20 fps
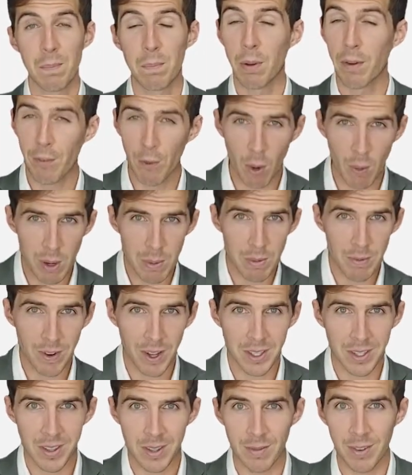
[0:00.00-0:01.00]
Before we
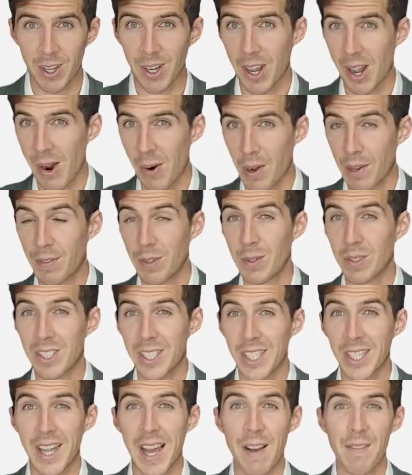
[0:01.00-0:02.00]
move on to the video, if you
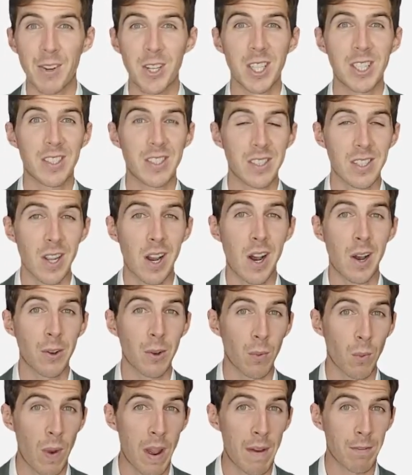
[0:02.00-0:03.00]
still haven't
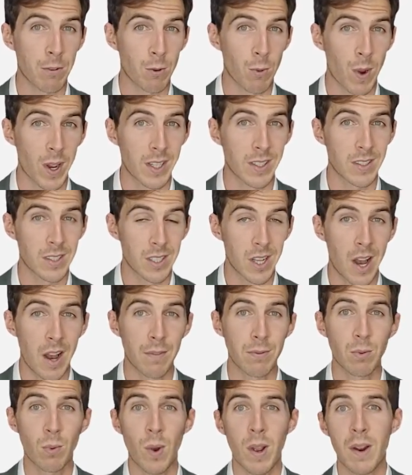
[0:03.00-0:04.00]
installed RefnWrite
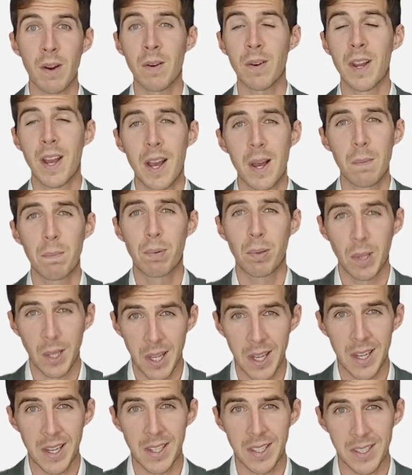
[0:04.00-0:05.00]
software,
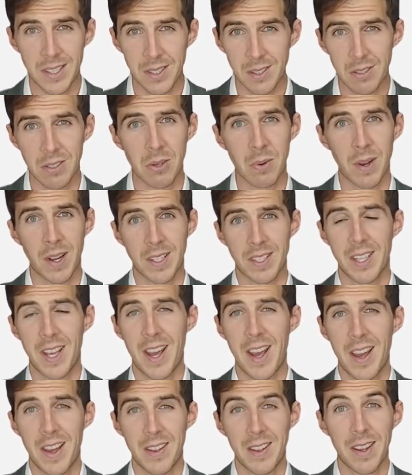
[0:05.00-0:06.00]
please do it.
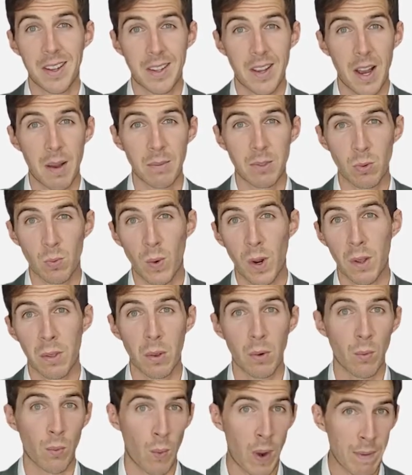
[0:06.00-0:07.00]
It comes
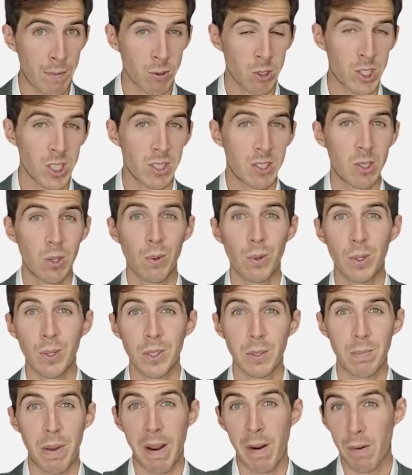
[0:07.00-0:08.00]
with referencing
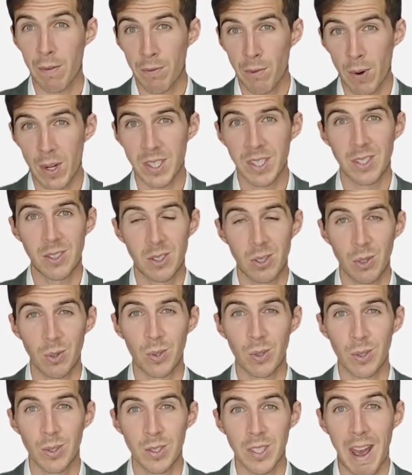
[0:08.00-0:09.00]
tools, paraphrasing
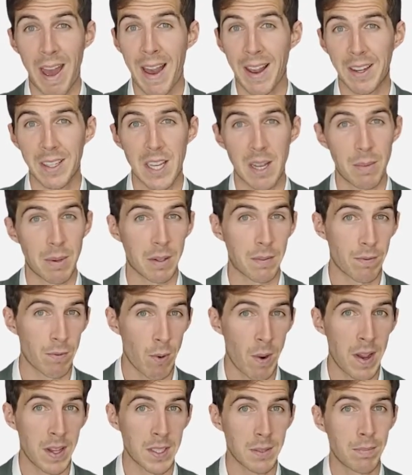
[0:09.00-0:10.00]
tools, academic
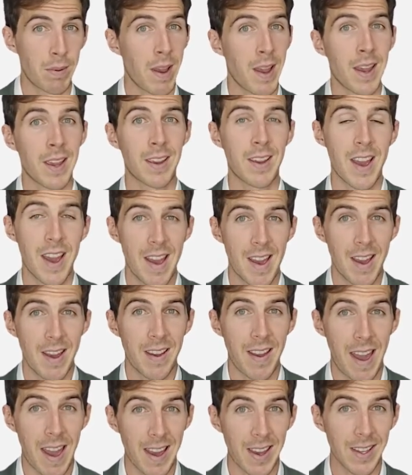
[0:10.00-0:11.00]
phrase bank,
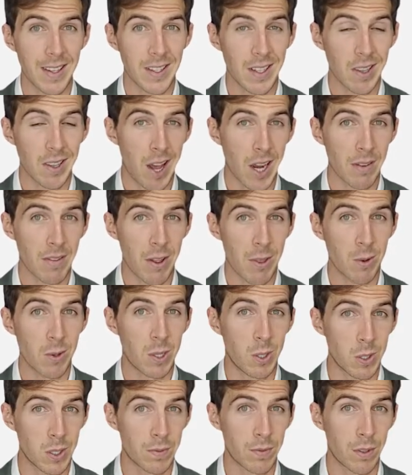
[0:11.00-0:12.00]
and a lot of other
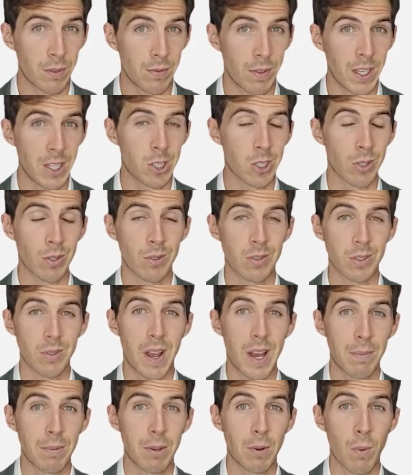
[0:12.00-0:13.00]
useful features
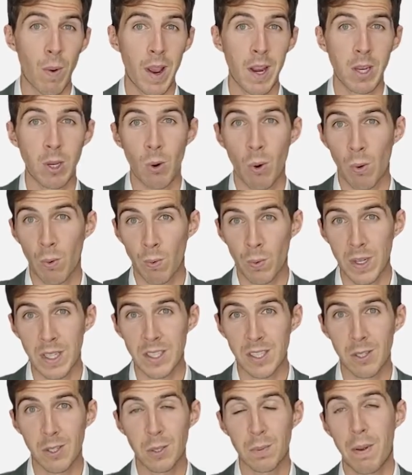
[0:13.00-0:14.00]
to help you write your
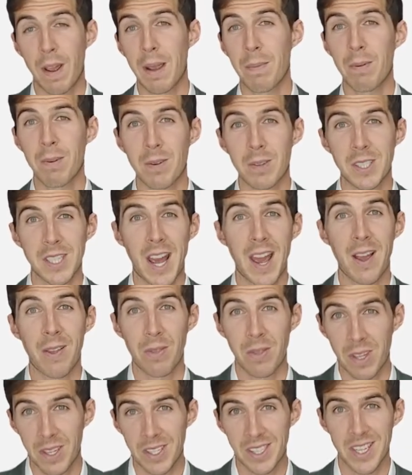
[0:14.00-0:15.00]
research papers
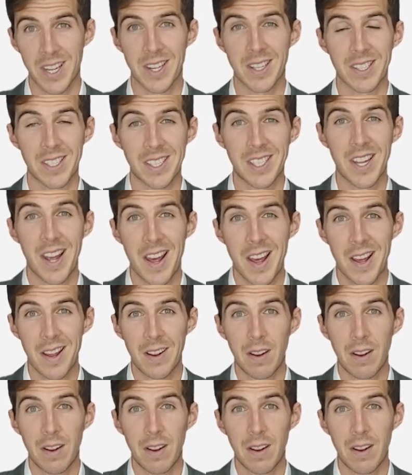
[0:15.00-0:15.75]
and thesis.